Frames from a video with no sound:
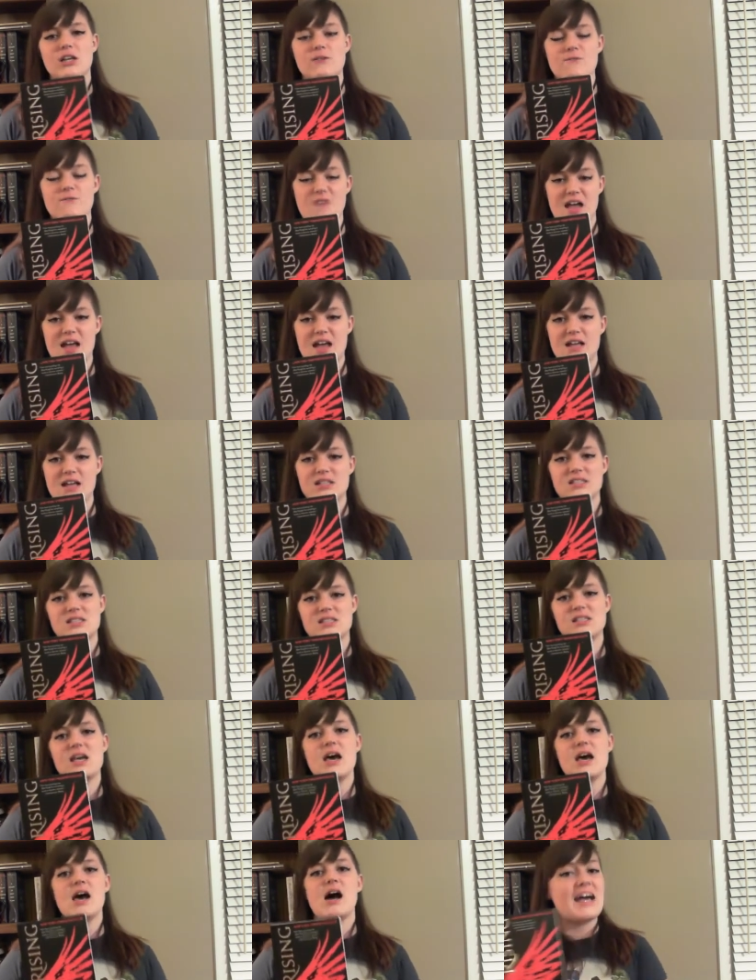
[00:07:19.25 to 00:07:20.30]

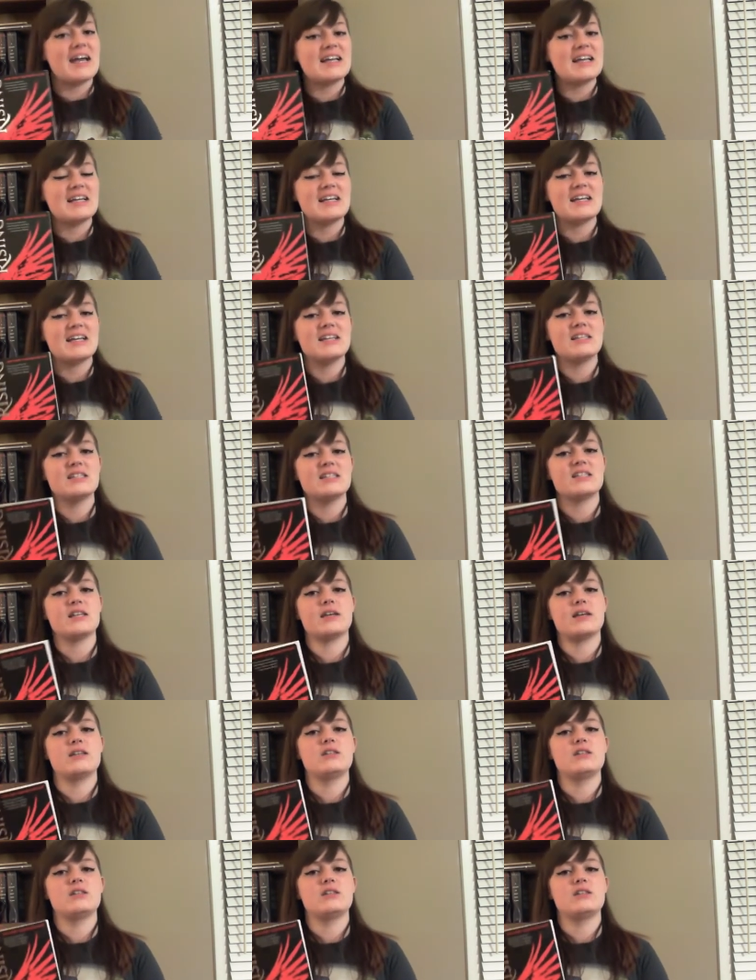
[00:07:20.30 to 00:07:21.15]
advanced. Society is